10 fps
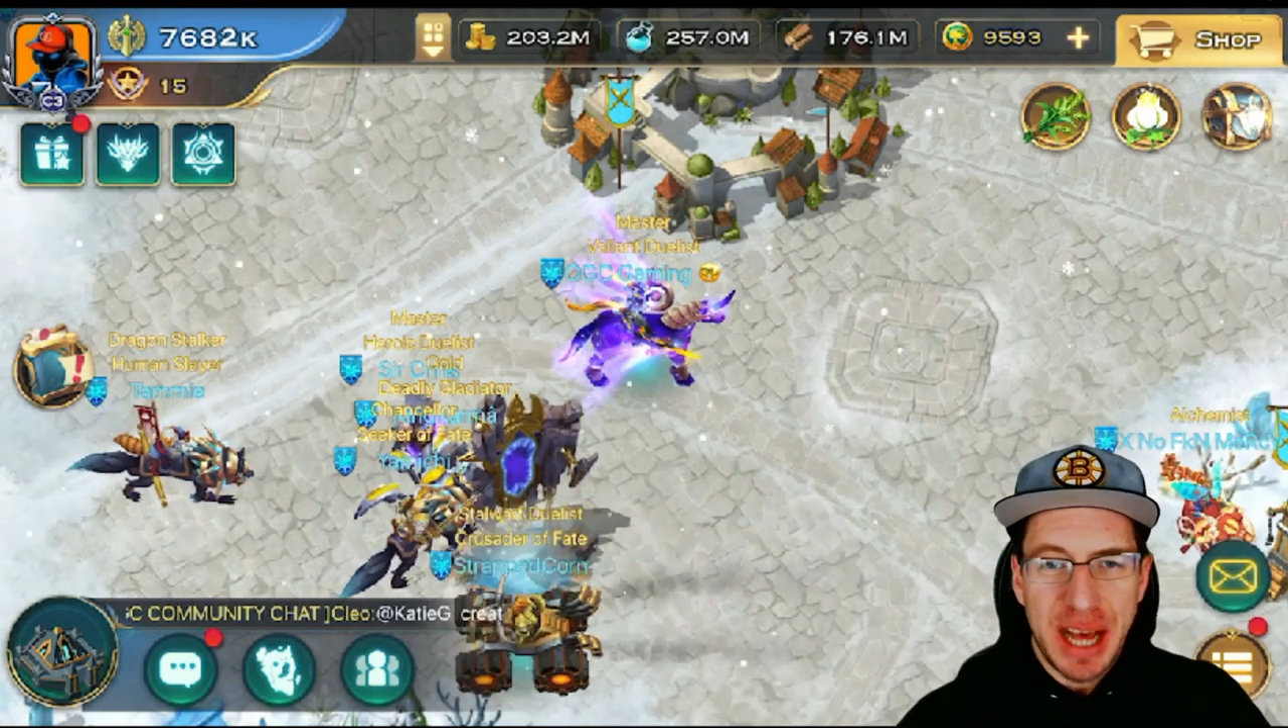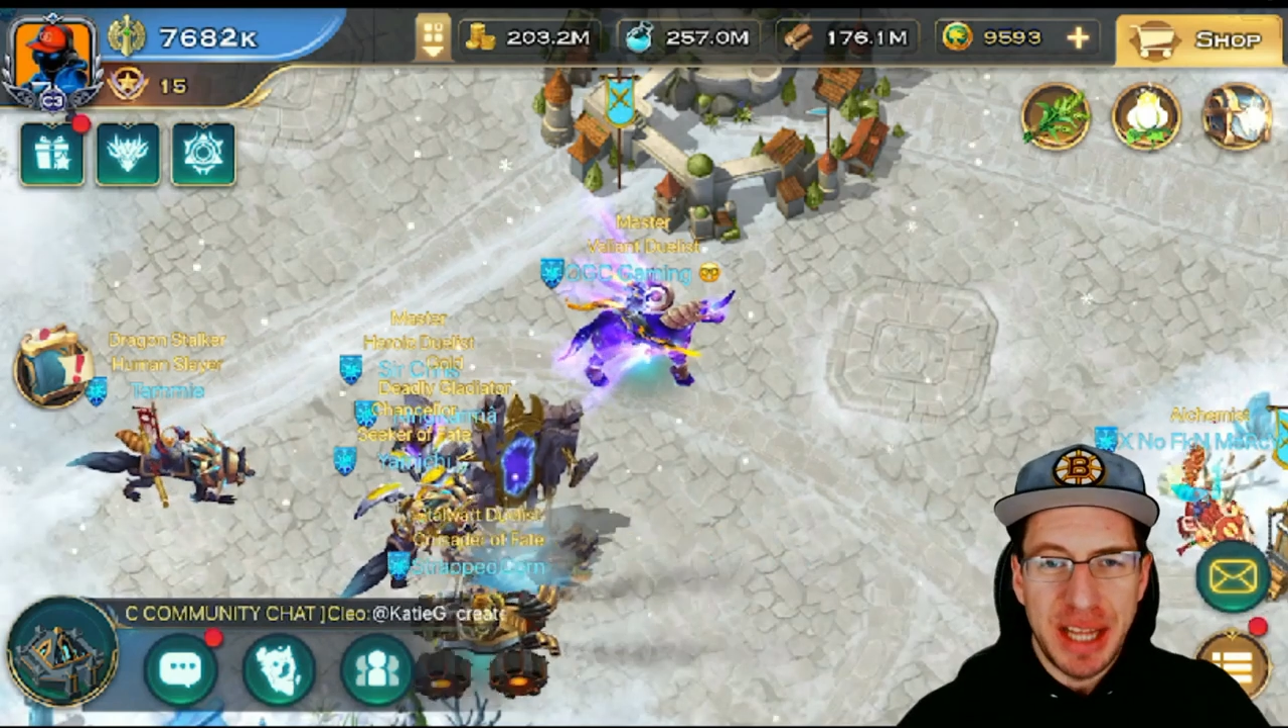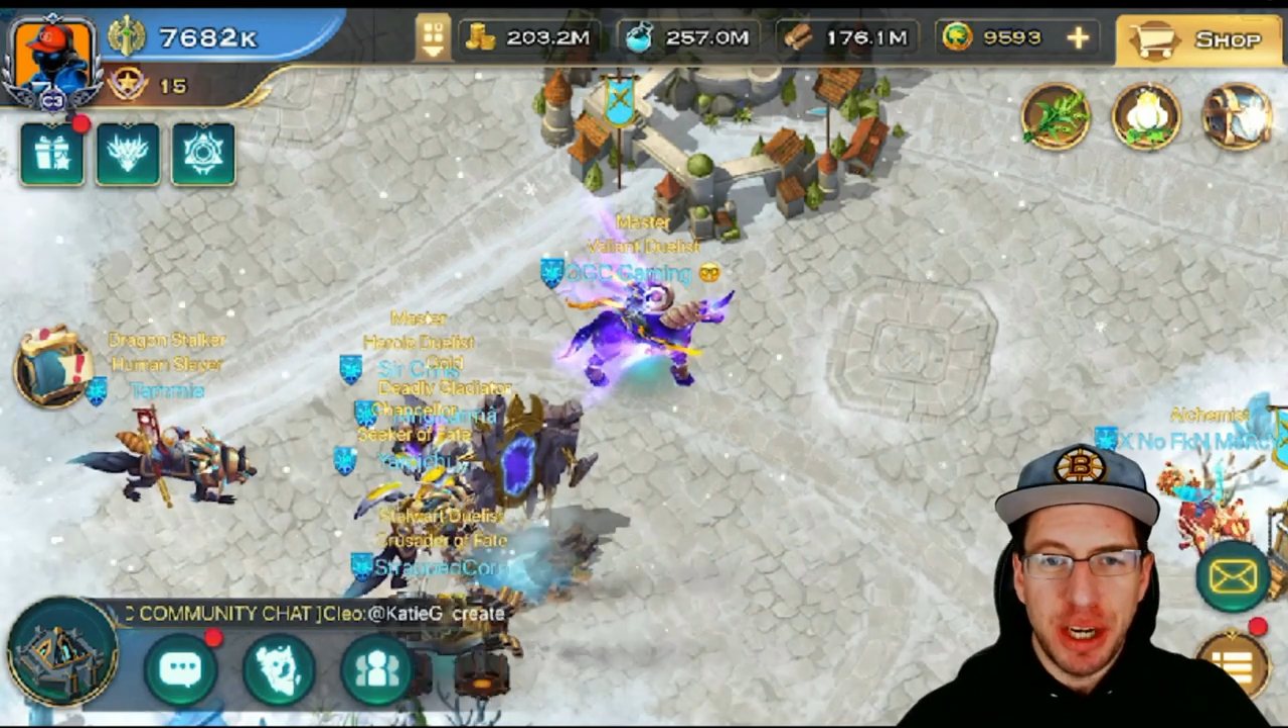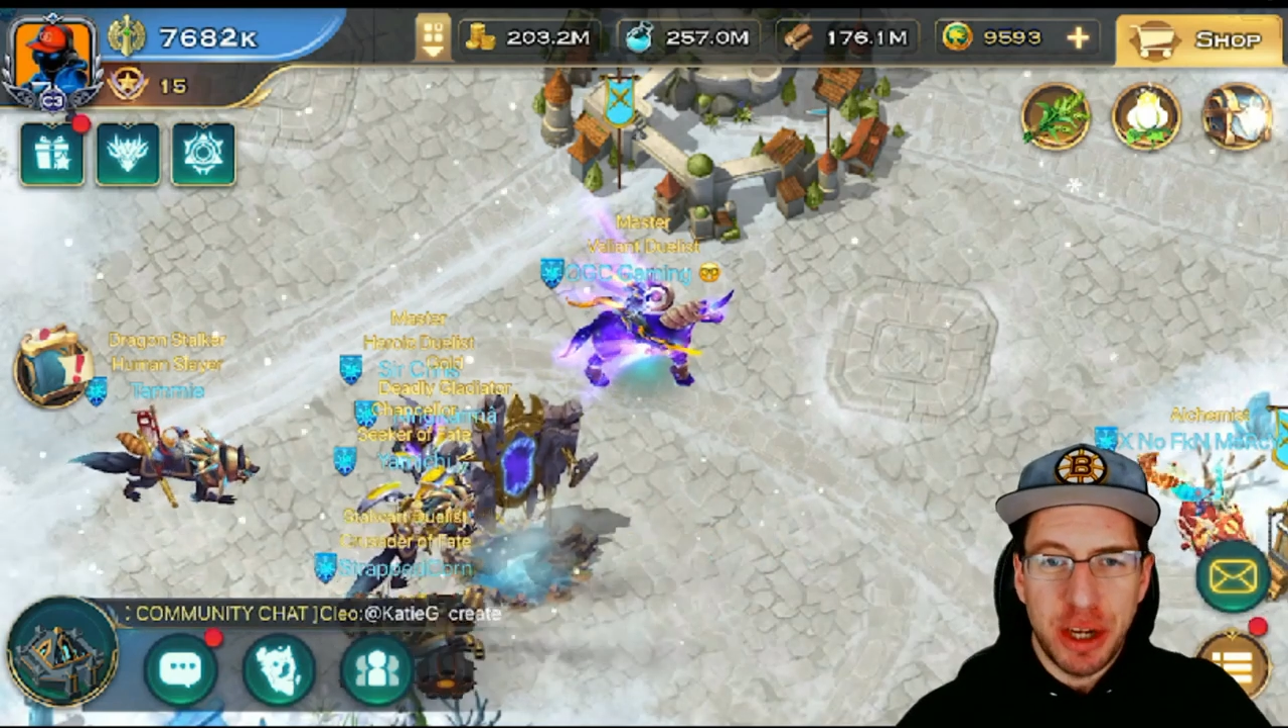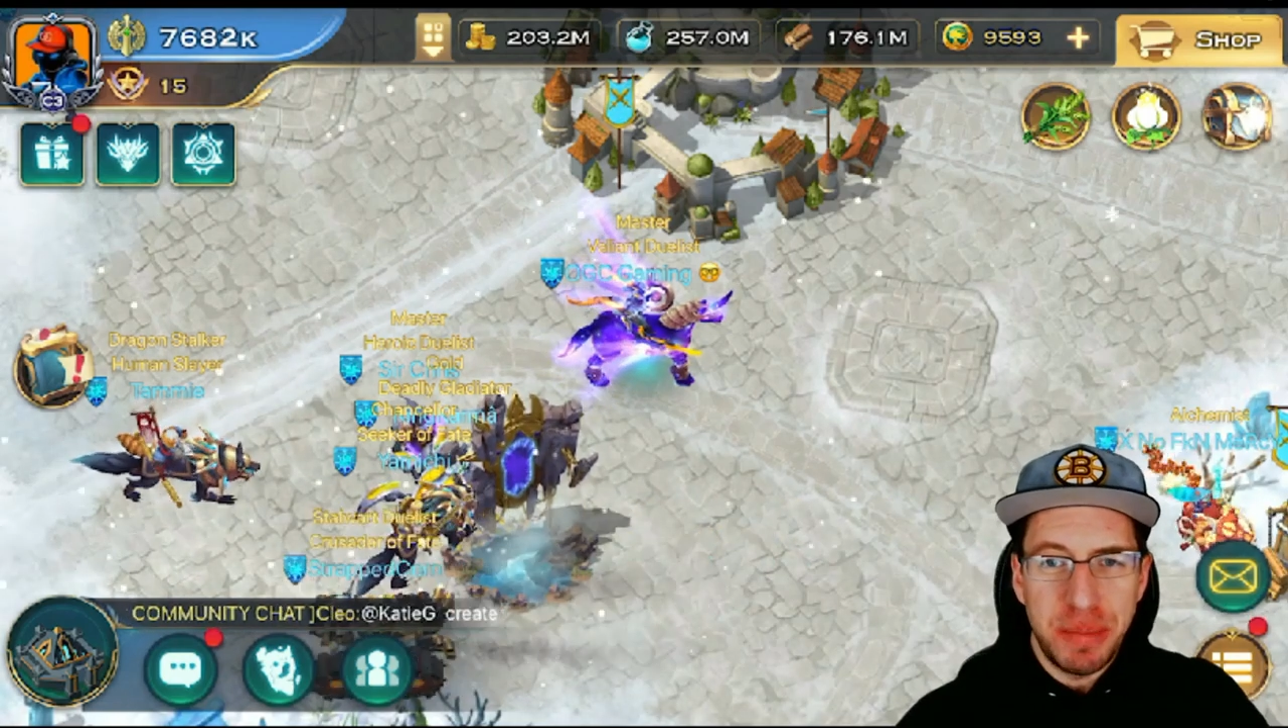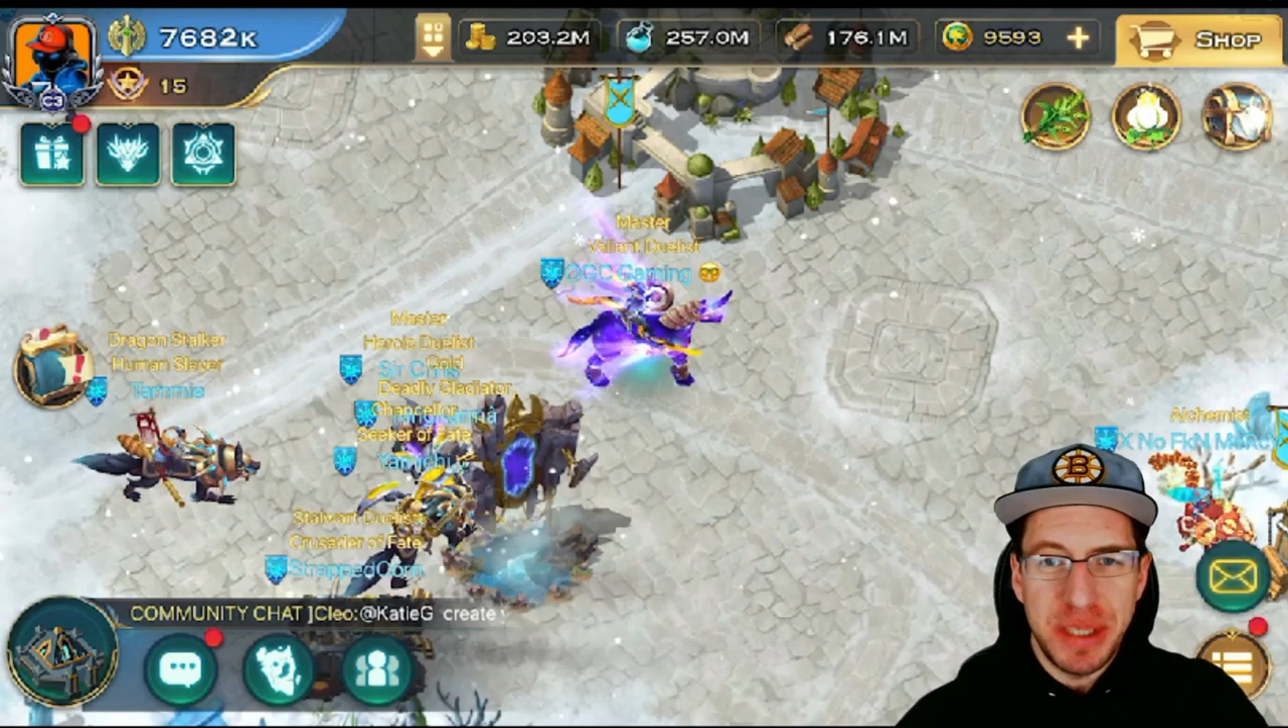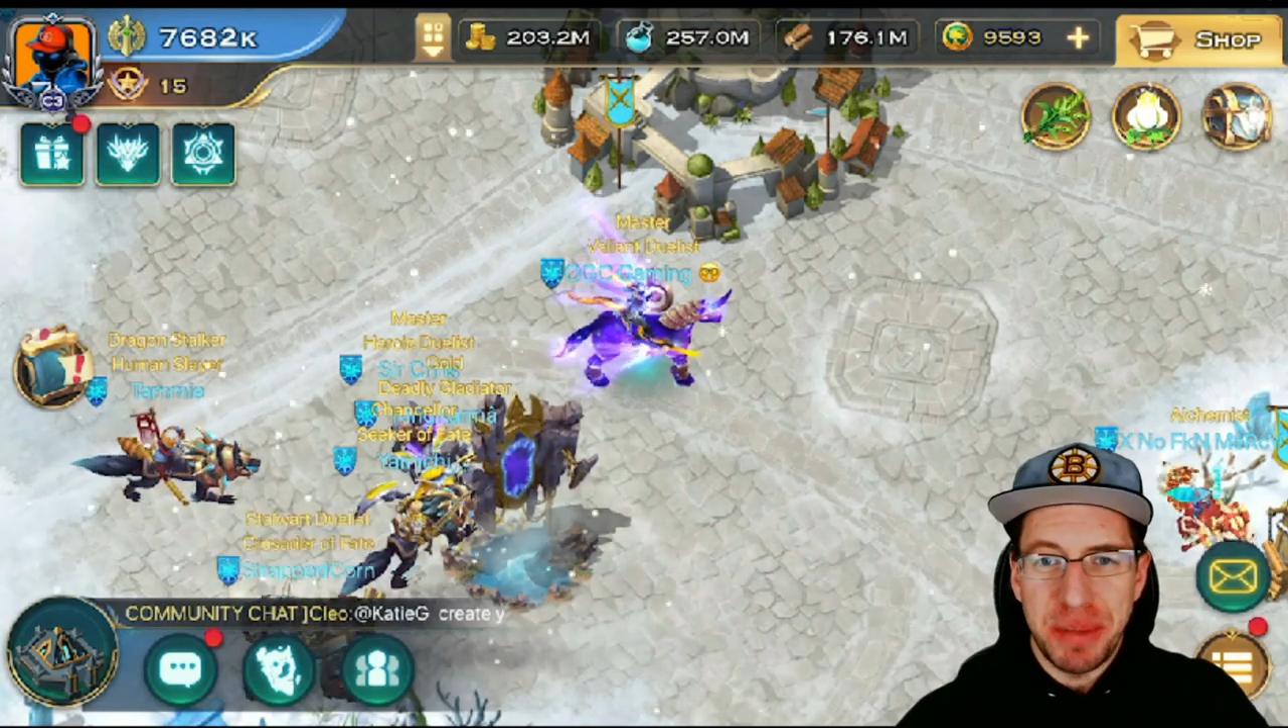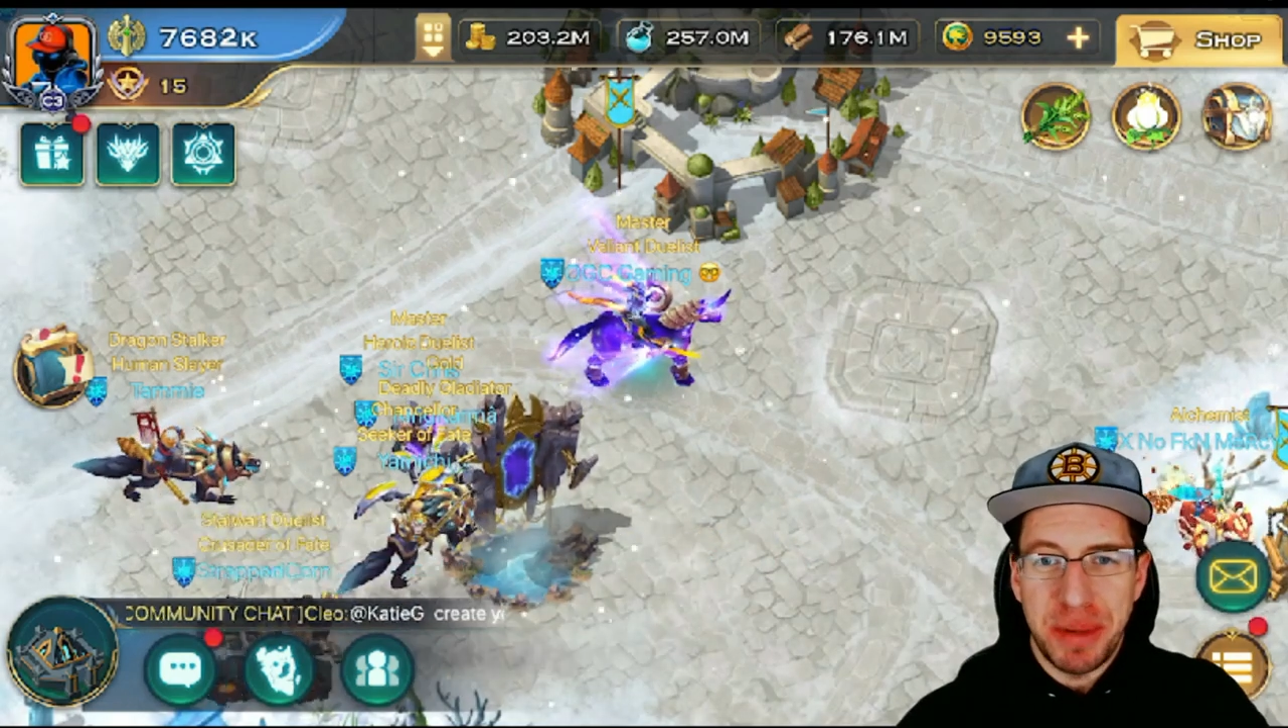There could be some